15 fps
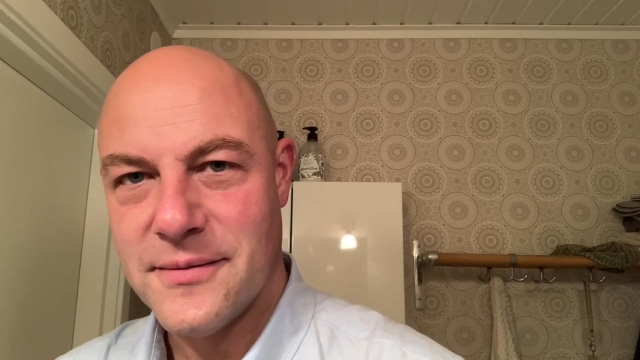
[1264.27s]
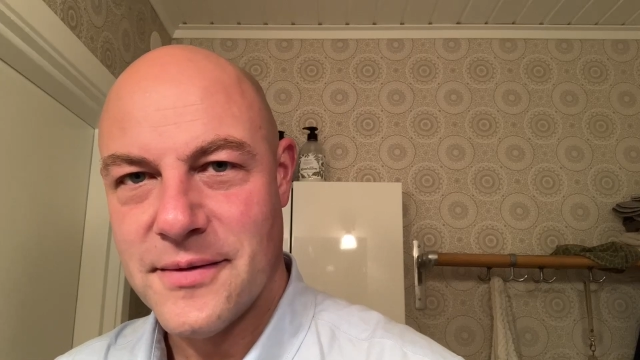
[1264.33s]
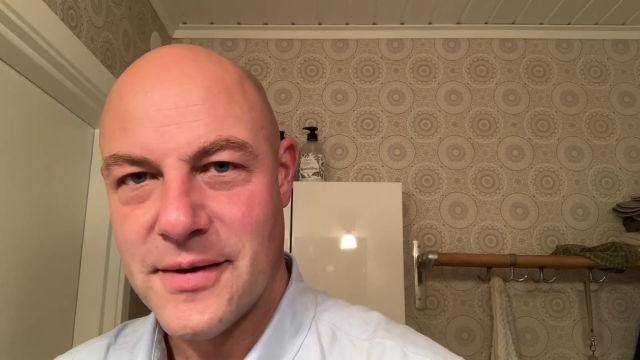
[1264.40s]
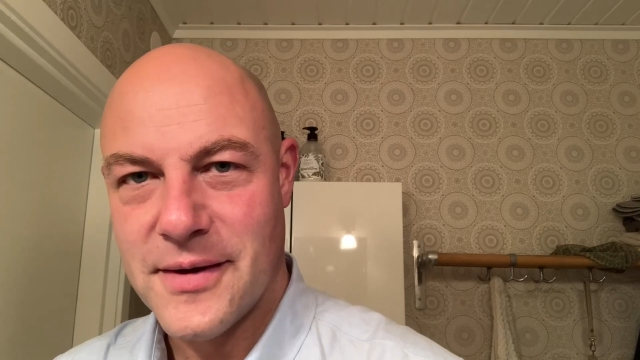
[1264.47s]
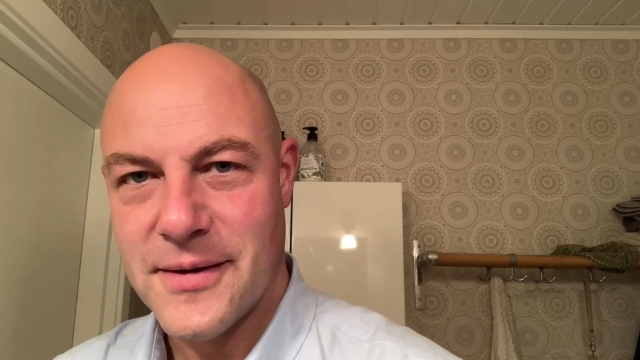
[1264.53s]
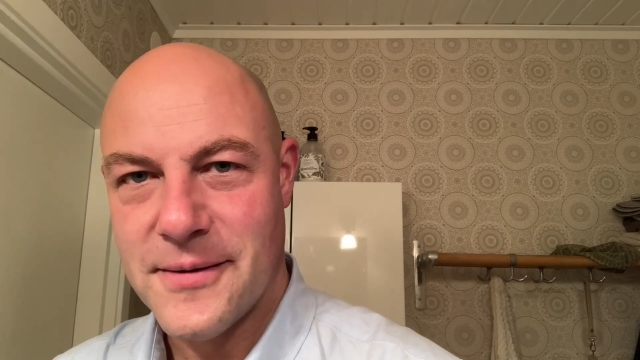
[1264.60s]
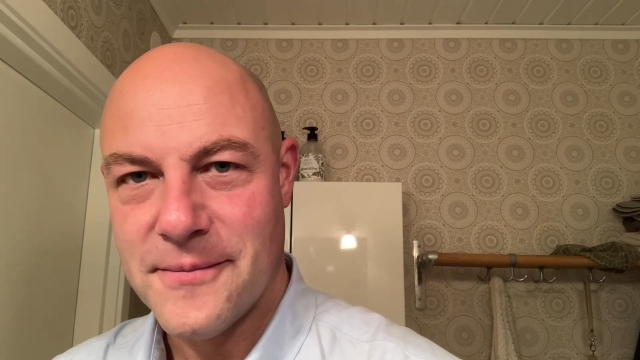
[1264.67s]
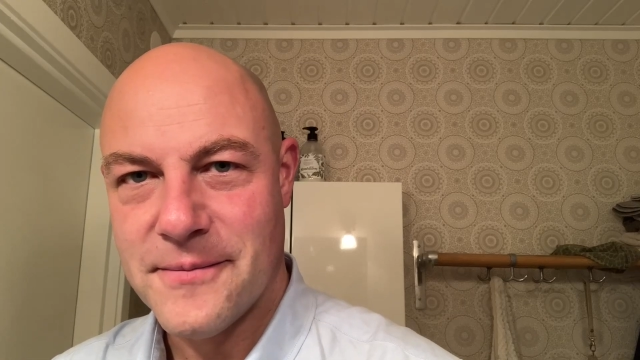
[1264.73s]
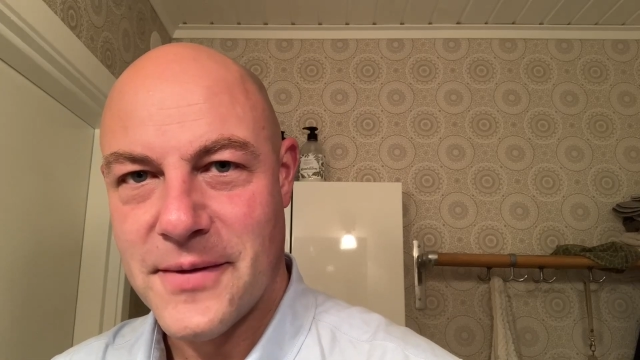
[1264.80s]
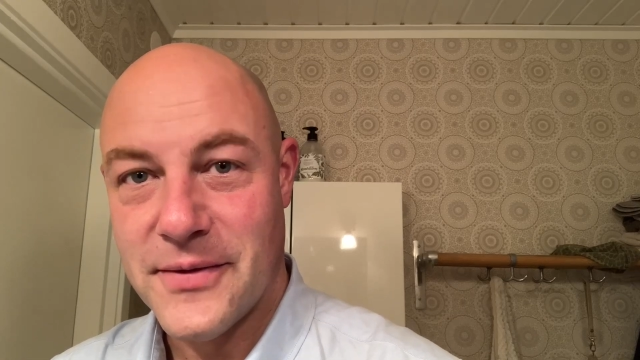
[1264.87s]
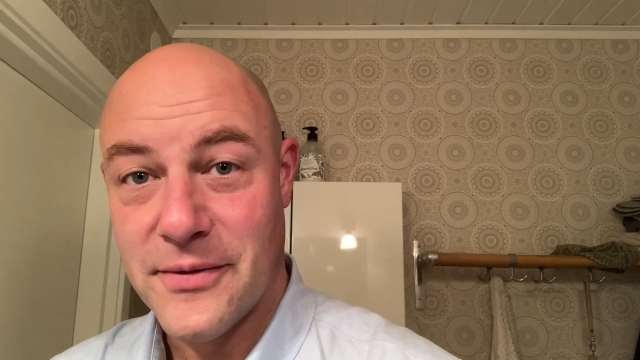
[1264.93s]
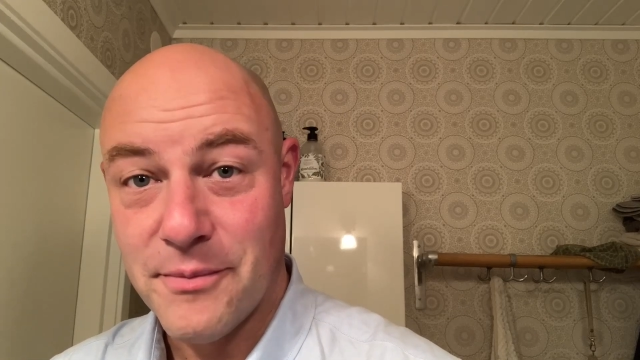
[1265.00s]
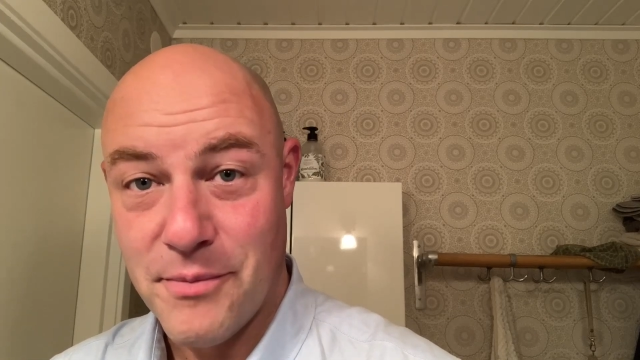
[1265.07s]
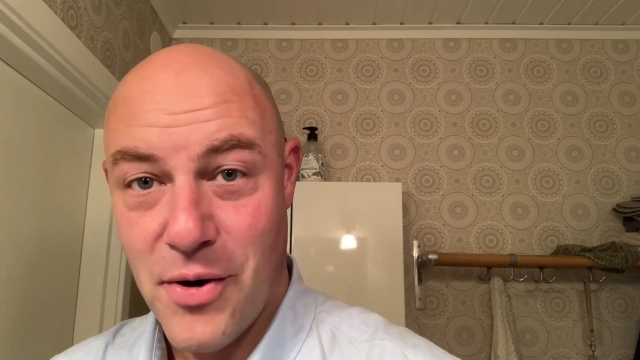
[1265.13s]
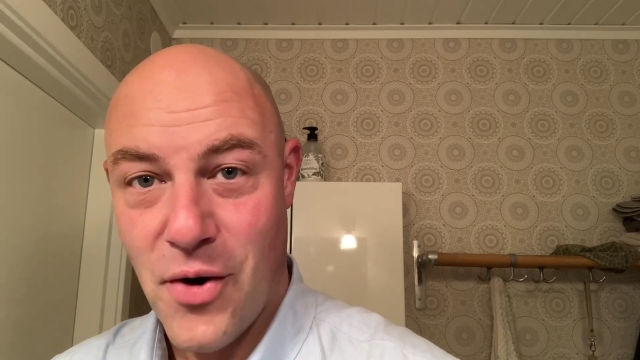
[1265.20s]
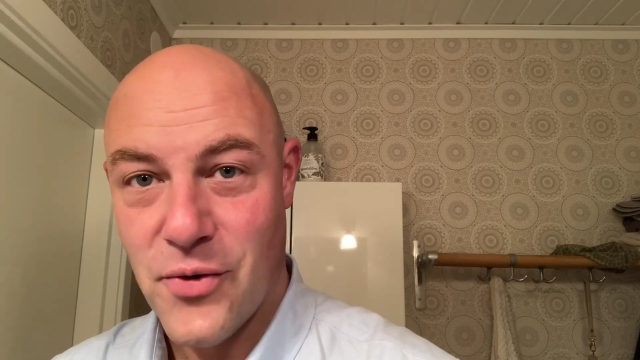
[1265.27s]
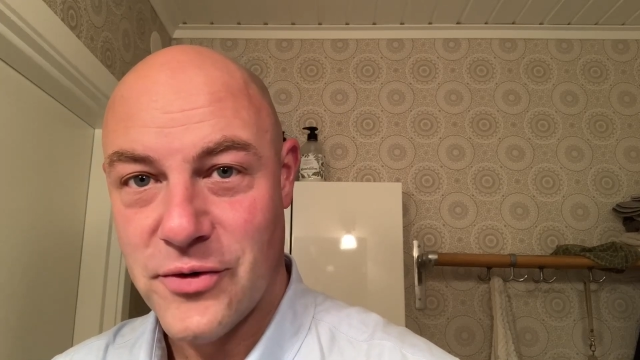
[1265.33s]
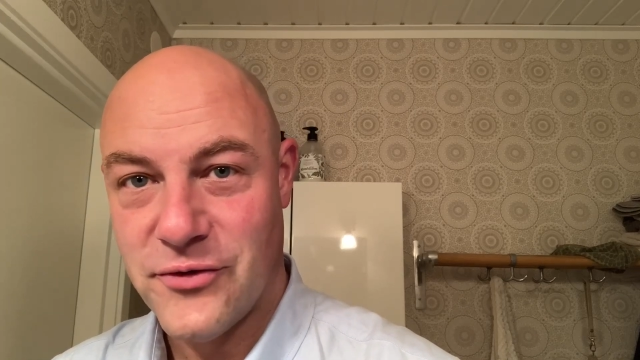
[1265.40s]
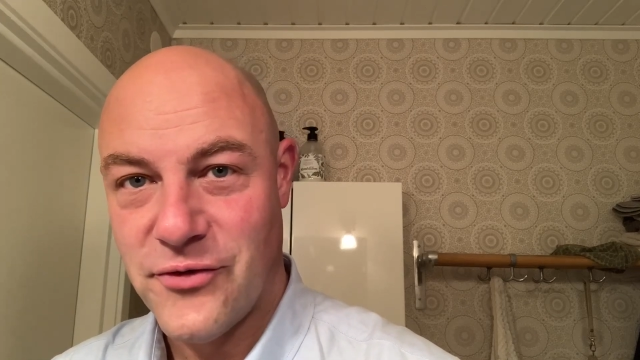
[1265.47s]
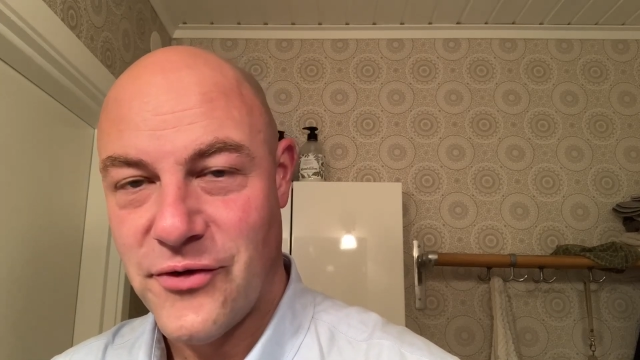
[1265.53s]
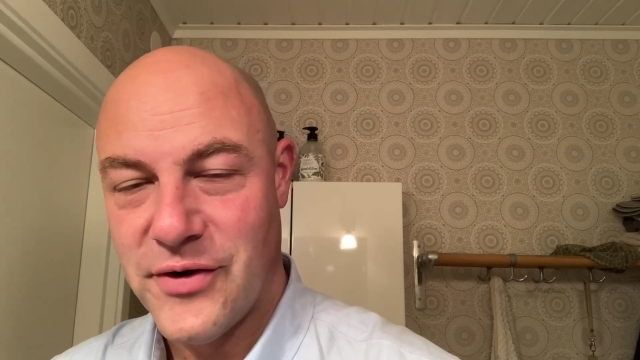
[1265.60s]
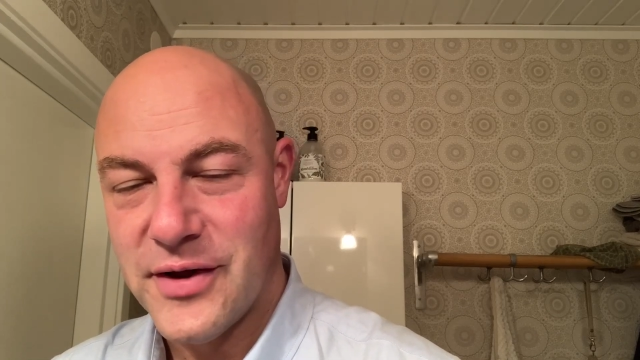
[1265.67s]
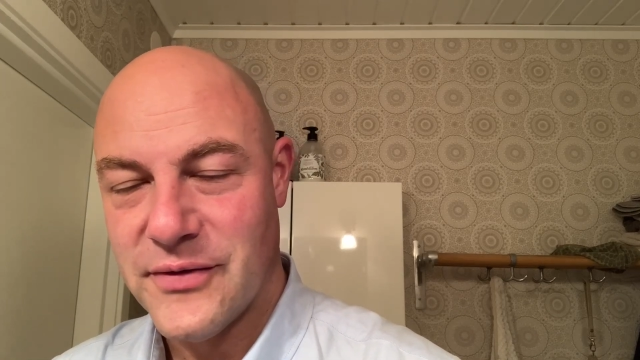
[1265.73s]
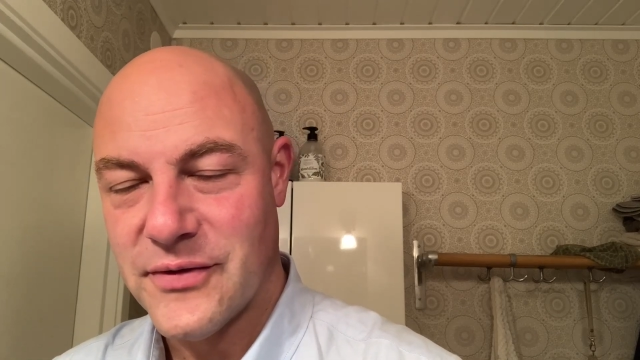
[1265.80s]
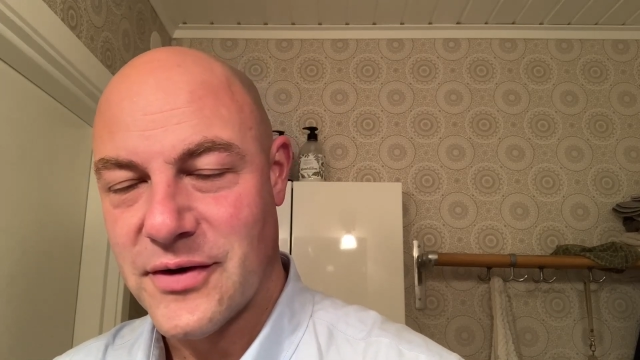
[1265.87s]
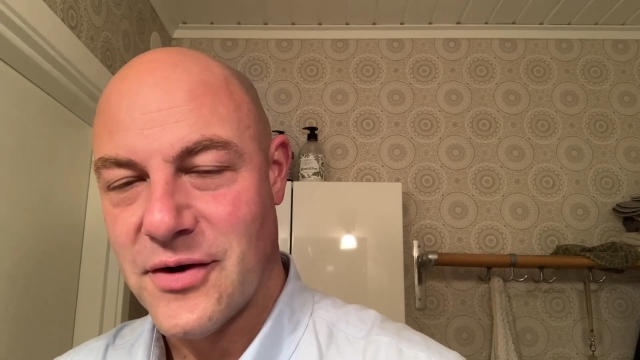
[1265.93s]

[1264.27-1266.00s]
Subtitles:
and the poetry and the